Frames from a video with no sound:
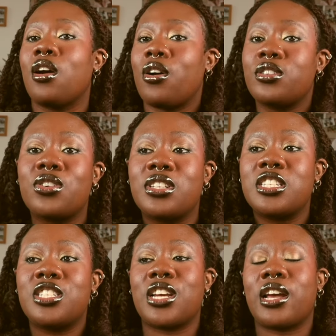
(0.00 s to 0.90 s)
Also on this
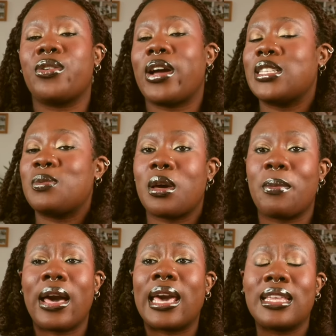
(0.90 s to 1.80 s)
channel, I speak
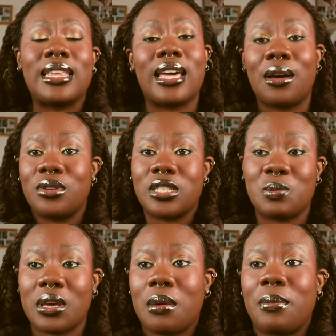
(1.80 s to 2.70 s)
about anything I want to
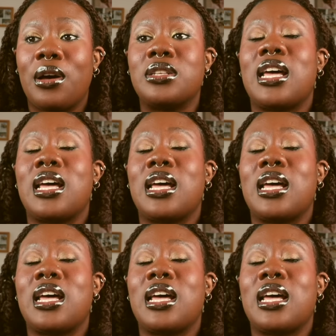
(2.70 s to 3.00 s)
speak about,